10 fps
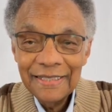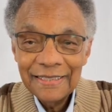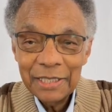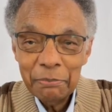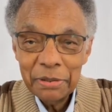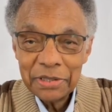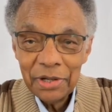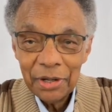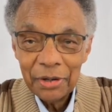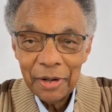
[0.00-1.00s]
she puts
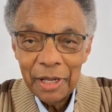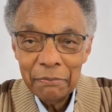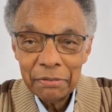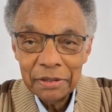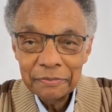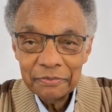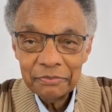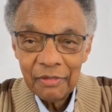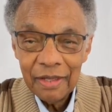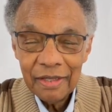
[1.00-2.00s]
on her apron
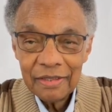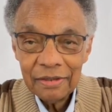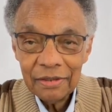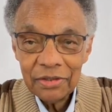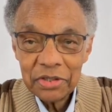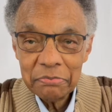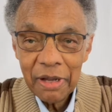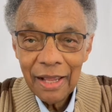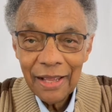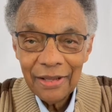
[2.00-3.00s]
and gets a little
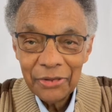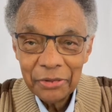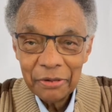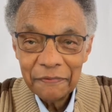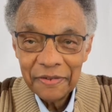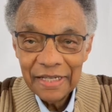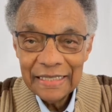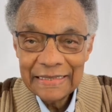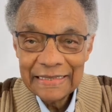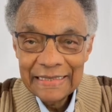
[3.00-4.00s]
smile on her
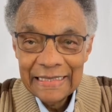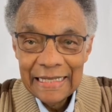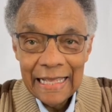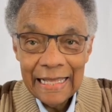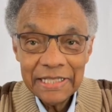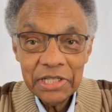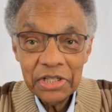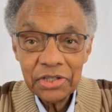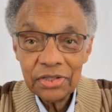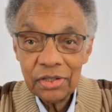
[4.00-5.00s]
face and she
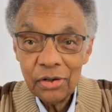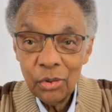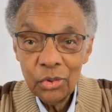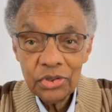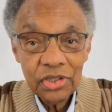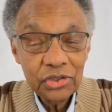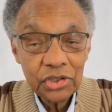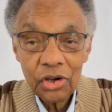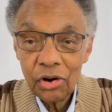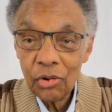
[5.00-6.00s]
just goes
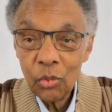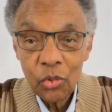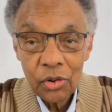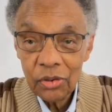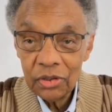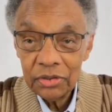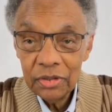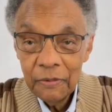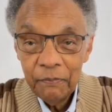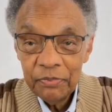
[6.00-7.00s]
into her world
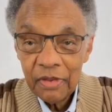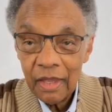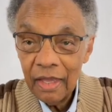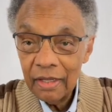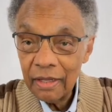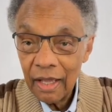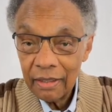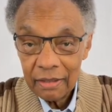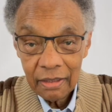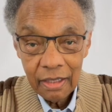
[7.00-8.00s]
and not
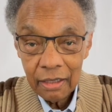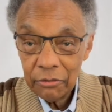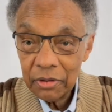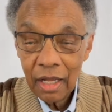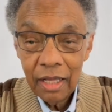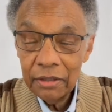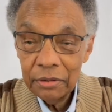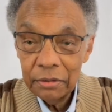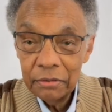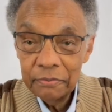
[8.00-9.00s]
unlike what I
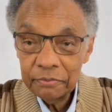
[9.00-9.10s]
do,